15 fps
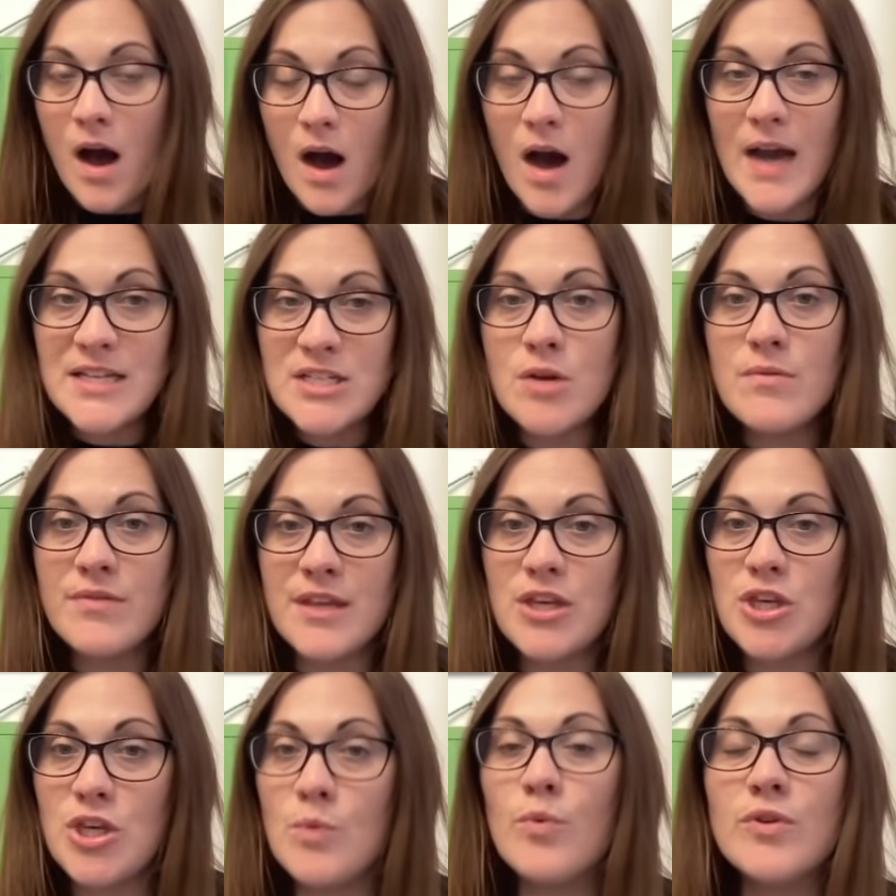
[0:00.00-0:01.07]
I don't
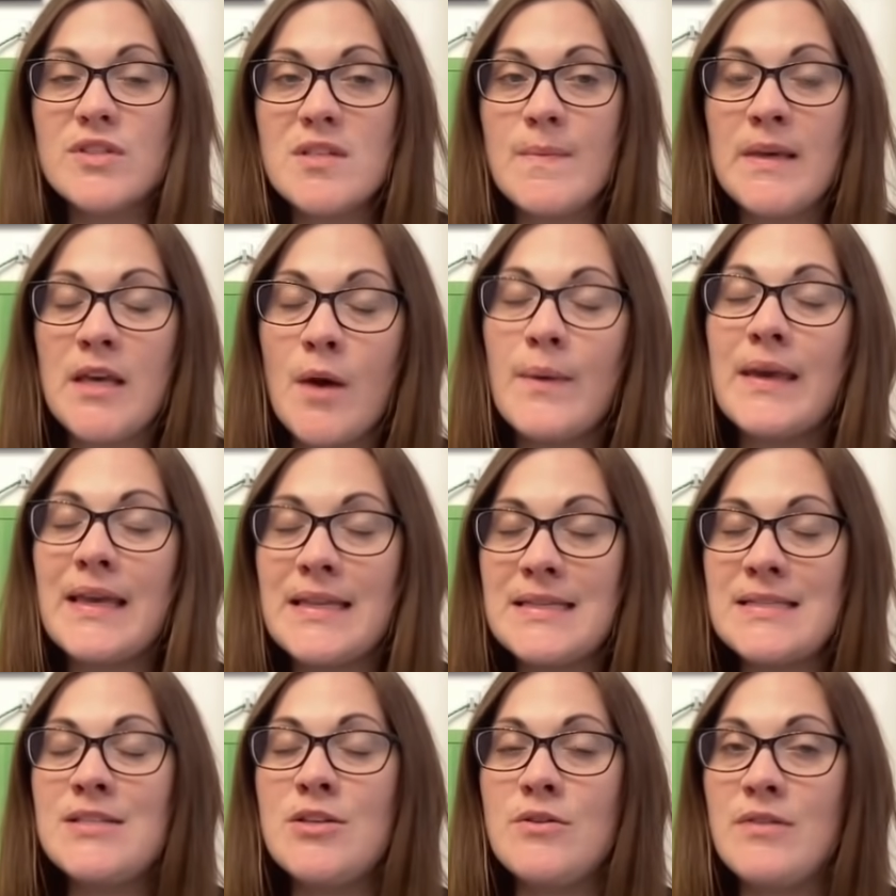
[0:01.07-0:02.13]
think you want to be going
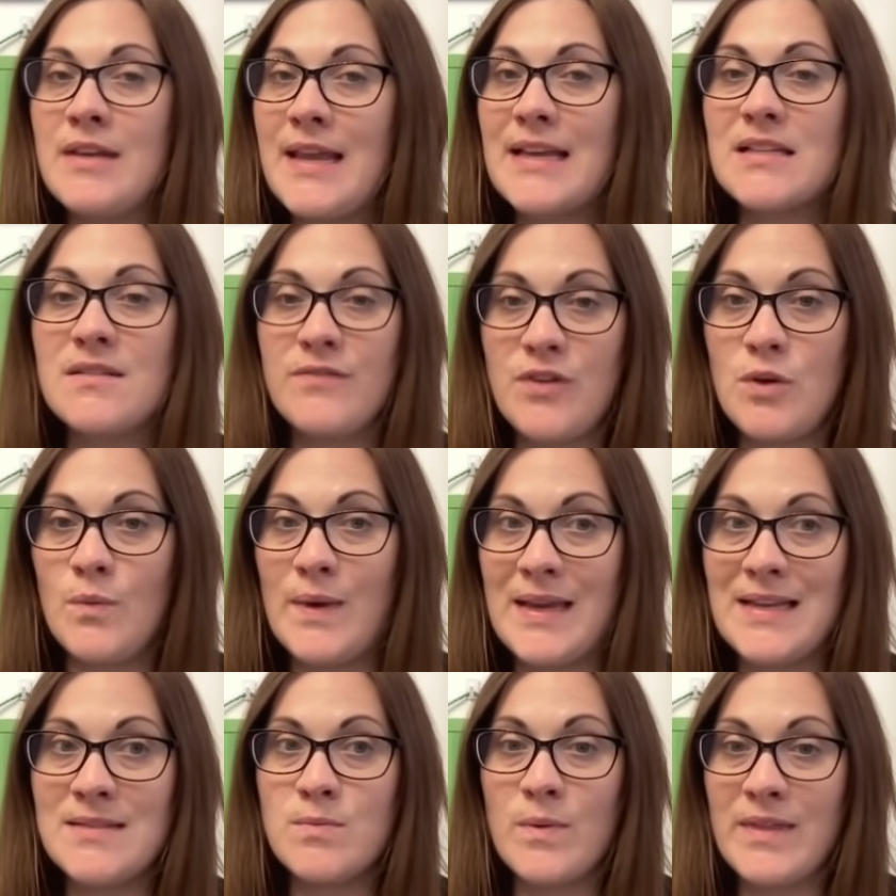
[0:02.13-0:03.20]
into the next few
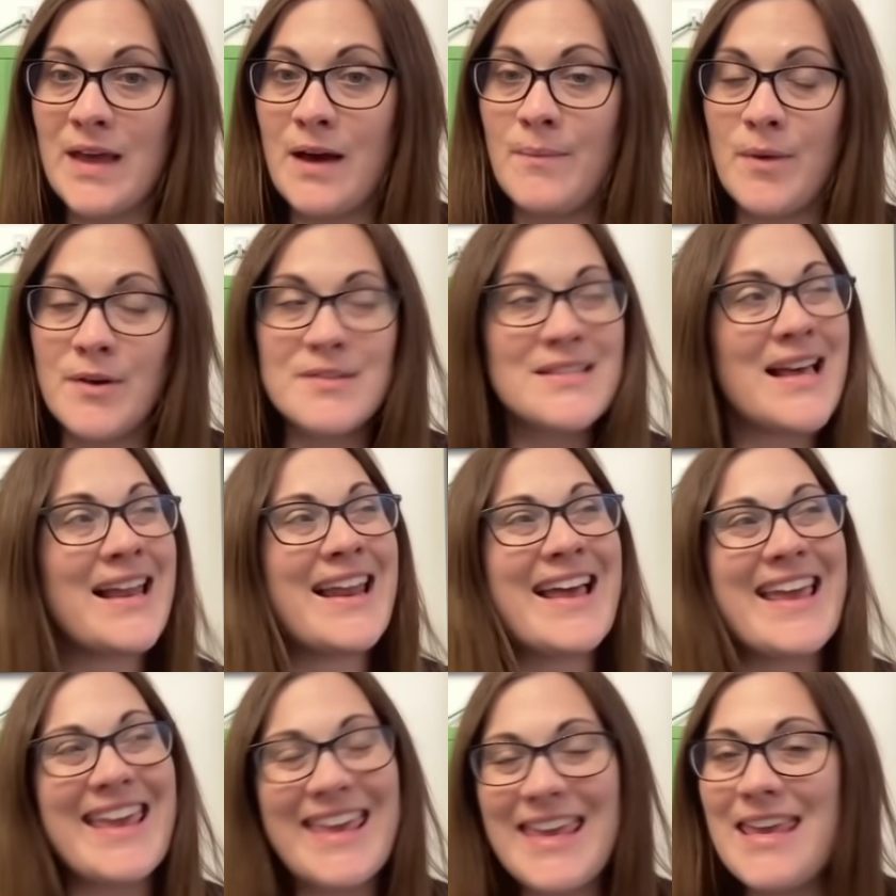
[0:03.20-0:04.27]
weeks without Mo Salah,
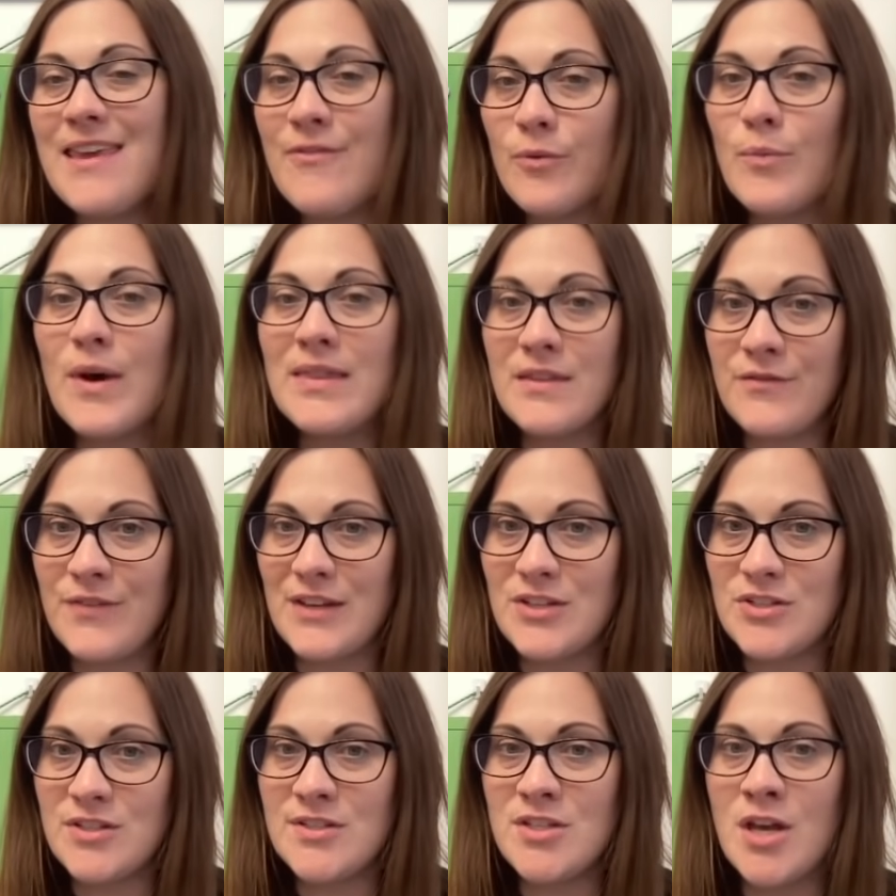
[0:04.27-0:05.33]
even when the
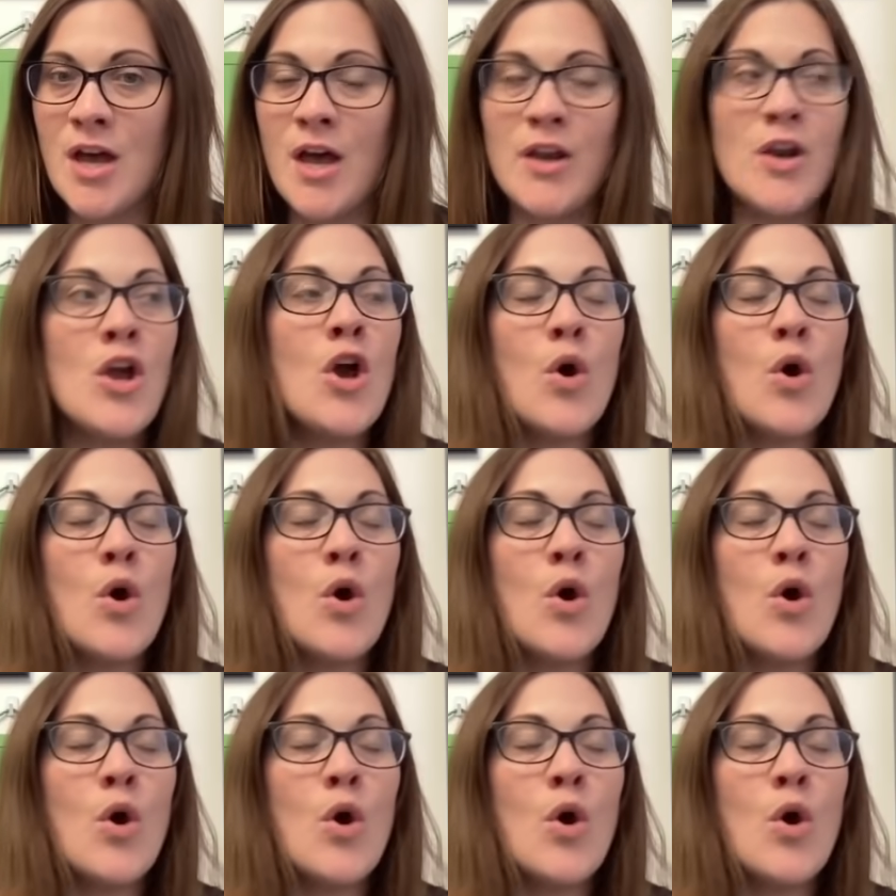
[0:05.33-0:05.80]
fixtures turn.